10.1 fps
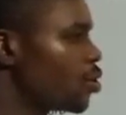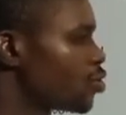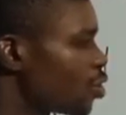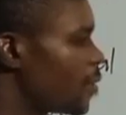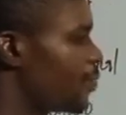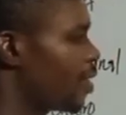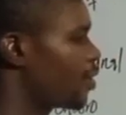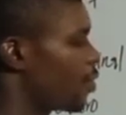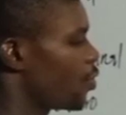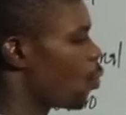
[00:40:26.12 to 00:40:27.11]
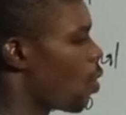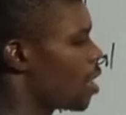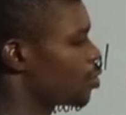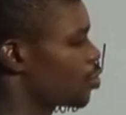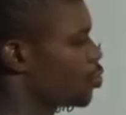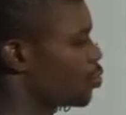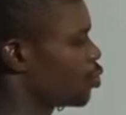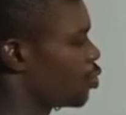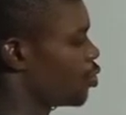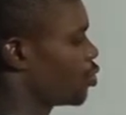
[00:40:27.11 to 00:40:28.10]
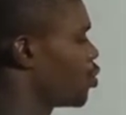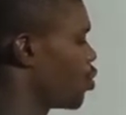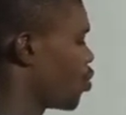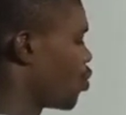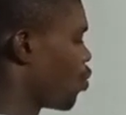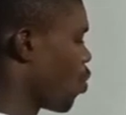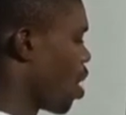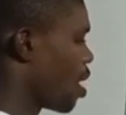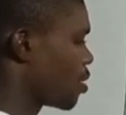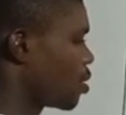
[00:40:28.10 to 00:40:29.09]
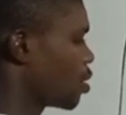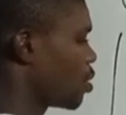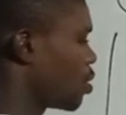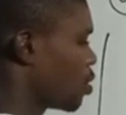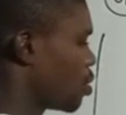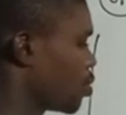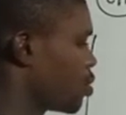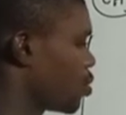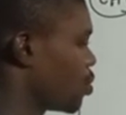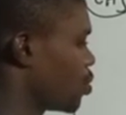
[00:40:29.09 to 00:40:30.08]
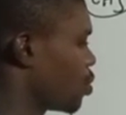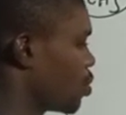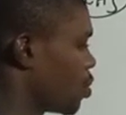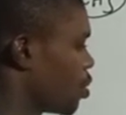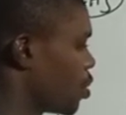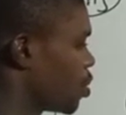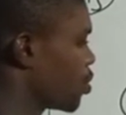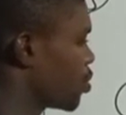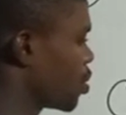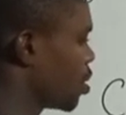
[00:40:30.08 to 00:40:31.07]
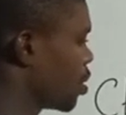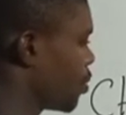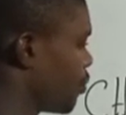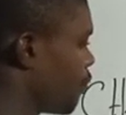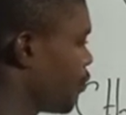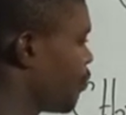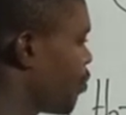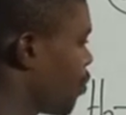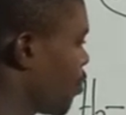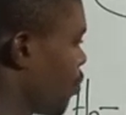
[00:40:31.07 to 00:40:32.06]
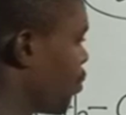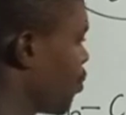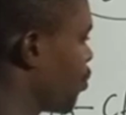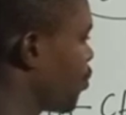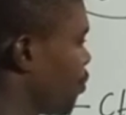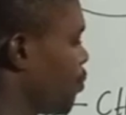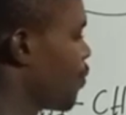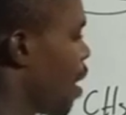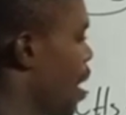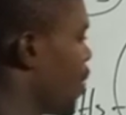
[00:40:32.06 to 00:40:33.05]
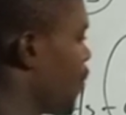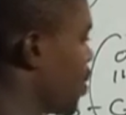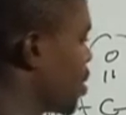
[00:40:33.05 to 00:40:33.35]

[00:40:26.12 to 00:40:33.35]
So it will be 1, 2, 1, 2, 3, 4, 5,